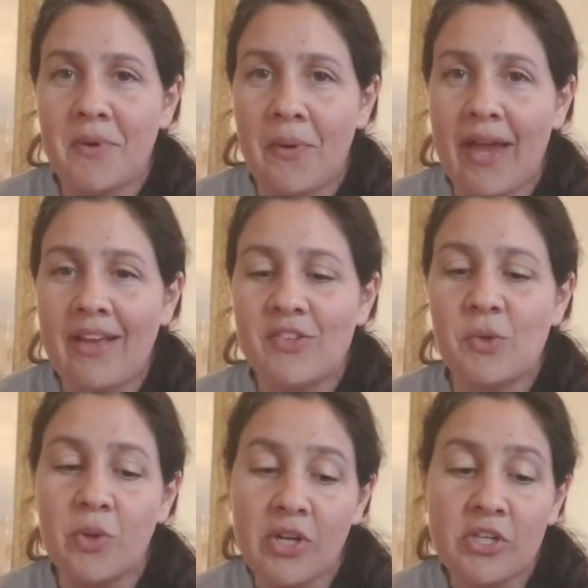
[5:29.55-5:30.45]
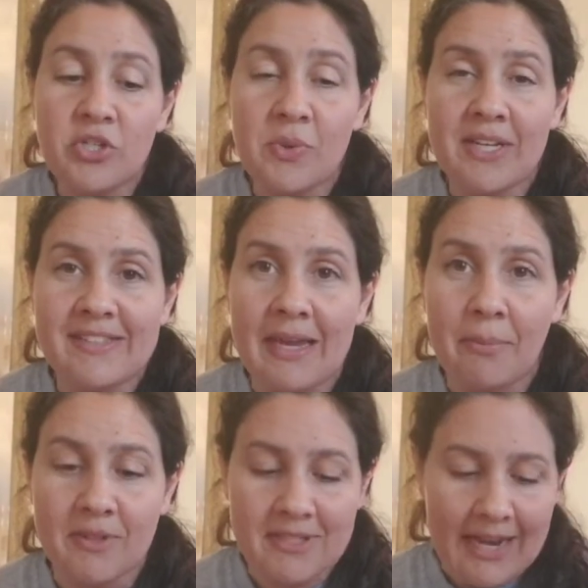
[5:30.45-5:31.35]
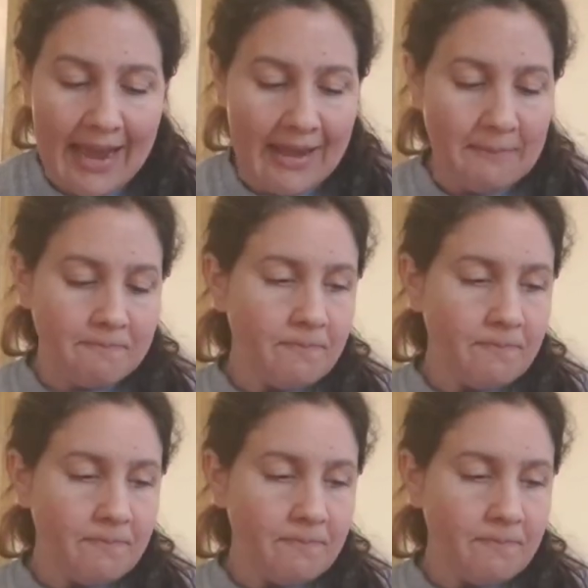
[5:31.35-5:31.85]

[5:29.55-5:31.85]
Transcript: Okay, so we're going to do an example today.